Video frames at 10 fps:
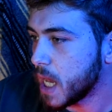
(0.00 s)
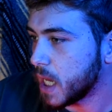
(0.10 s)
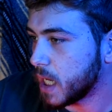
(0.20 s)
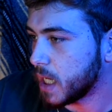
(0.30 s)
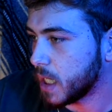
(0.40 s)

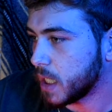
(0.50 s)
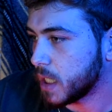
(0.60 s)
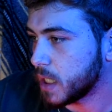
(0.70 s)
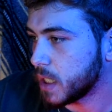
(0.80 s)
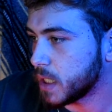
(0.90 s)

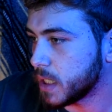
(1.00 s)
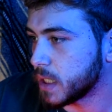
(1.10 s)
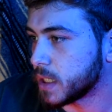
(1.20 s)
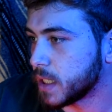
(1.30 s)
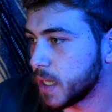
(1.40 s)

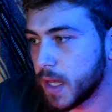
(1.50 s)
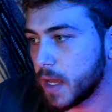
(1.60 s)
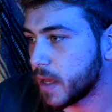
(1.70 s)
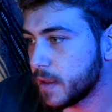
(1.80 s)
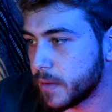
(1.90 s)
Again,